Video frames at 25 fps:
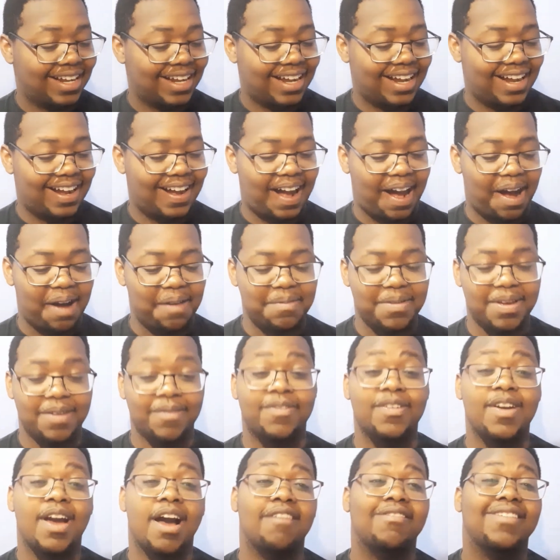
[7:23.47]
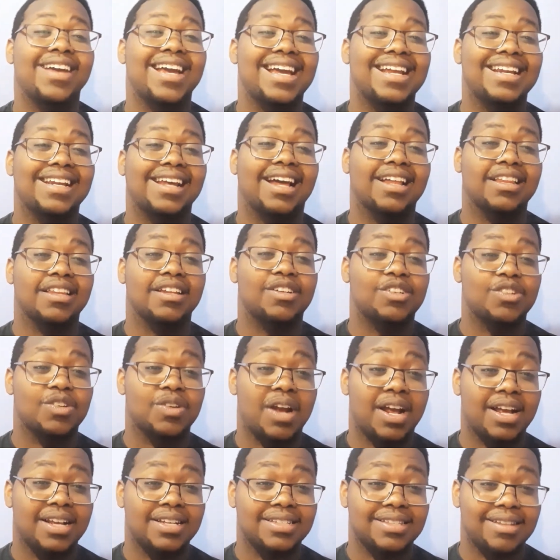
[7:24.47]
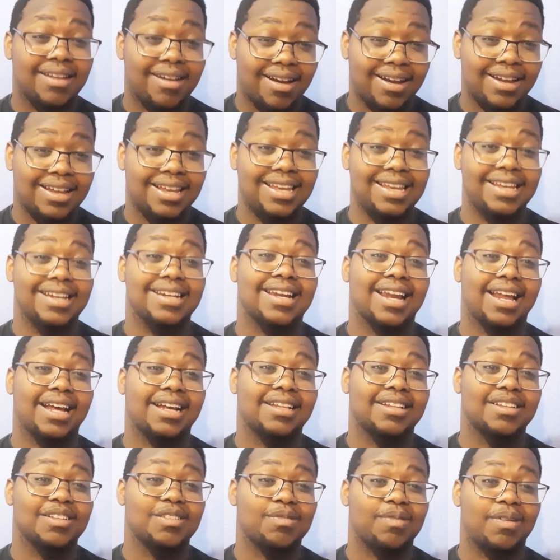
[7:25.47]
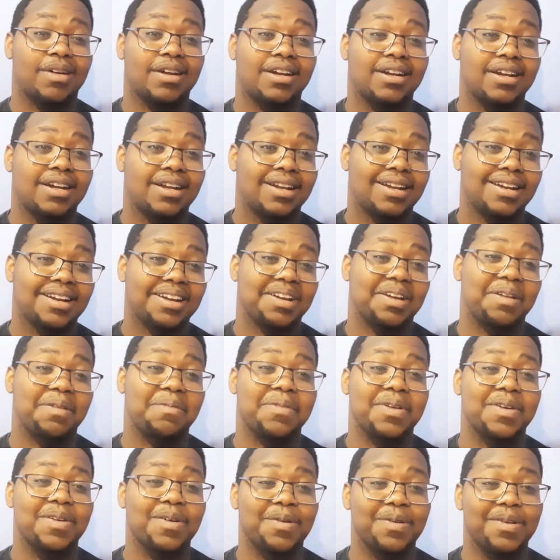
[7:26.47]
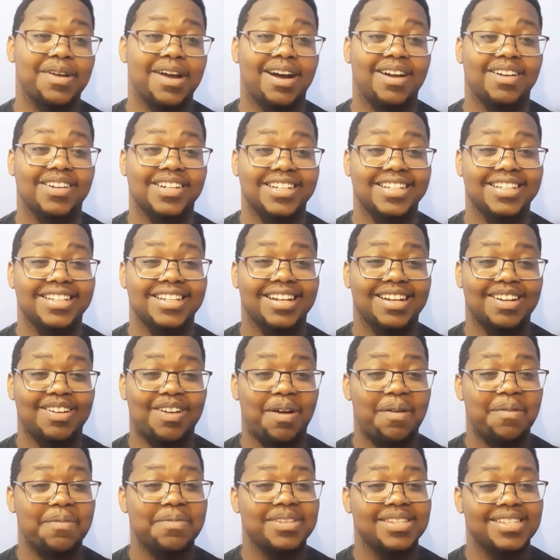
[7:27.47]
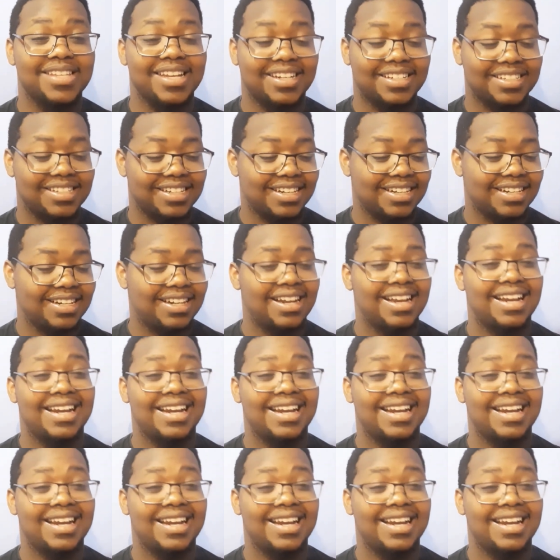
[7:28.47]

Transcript: If you have any other tracks that are heat like this one, let me know down in the comment section.